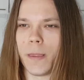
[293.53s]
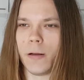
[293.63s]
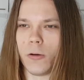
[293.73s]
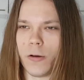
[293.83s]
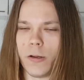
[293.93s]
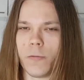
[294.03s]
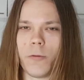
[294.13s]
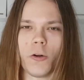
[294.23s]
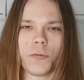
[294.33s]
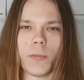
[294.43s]
learn your
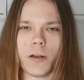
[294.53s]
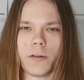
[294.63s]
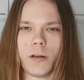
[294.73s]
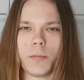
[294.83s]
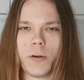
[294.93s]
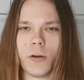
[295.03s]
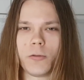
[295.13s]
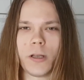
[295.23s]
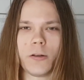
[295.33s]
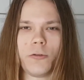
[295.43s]
first muscle up,
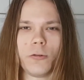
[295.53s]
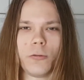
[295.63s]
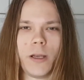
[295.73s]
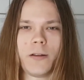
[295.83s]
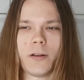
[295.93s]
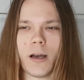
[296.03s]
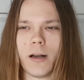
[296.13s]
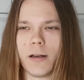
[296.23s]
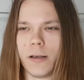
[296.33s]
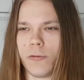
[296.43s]
don't get too
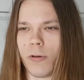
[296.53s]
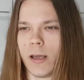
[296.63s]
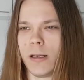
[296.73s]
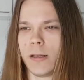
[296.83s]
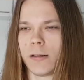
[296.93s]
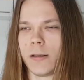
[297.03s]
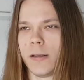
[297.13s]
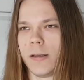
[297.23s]
excited in training it,